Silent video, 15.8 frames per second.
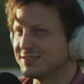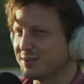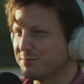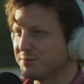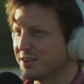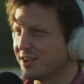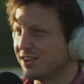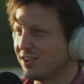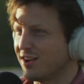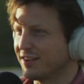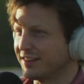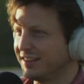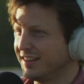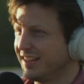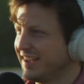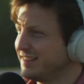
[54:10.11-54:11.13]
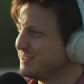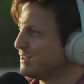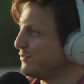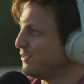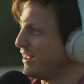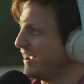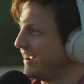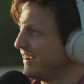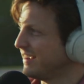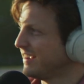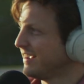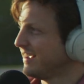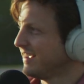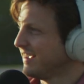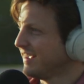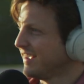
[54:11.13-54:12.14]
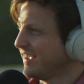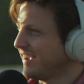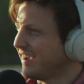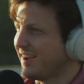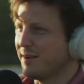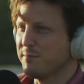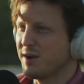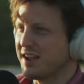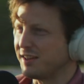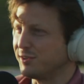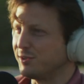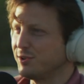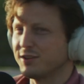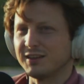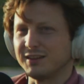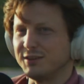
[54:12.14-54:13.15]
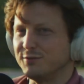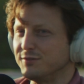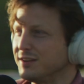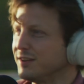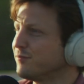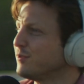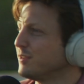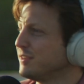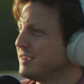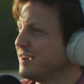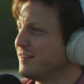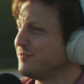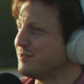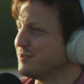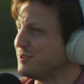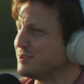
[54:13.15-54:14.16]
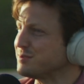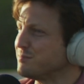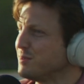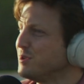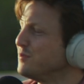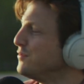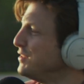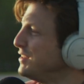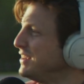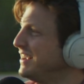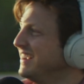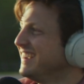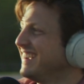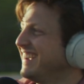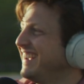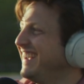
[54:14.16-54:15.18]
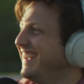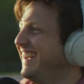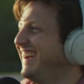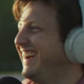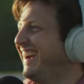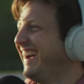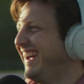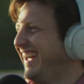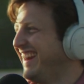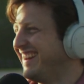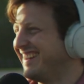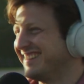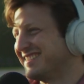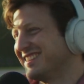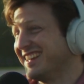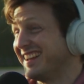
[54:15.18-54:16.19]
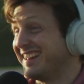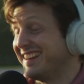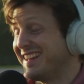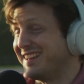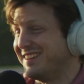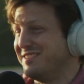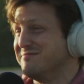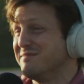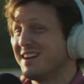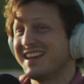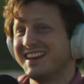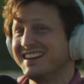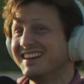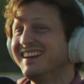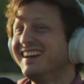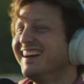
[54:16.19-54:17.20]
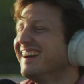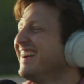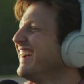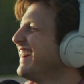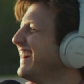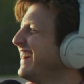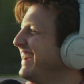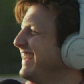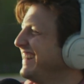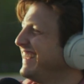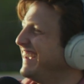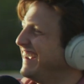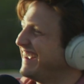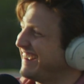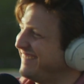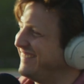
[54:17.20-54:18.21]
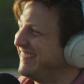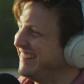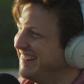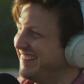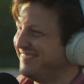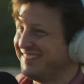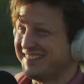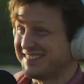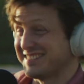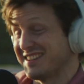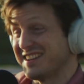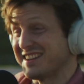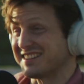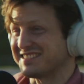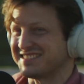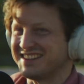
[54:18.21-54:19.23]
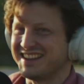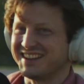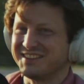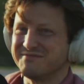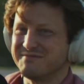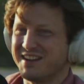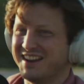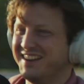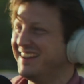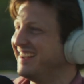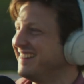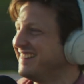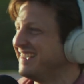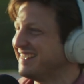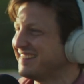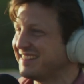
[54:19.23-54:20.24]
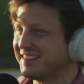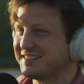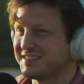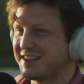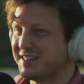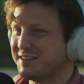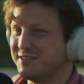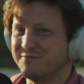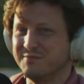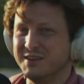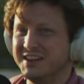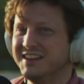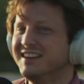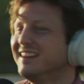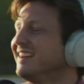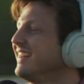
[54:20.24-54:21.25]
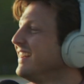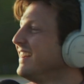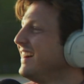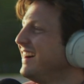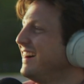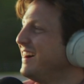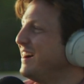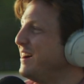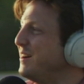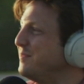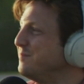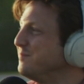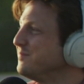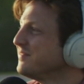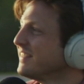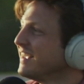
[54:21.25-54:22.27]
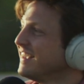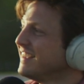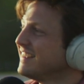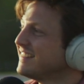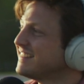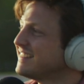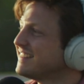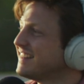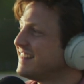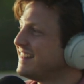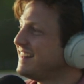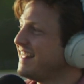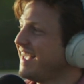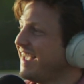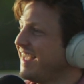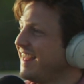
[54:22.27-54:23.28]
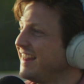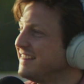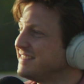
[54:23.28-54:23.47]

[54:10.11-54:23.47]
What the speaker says: something along the lines of like, I might look at you differently after this movie. And I was like, yeah, you might. Like if it sucks, yeah, you might not like think as highly of me. Um and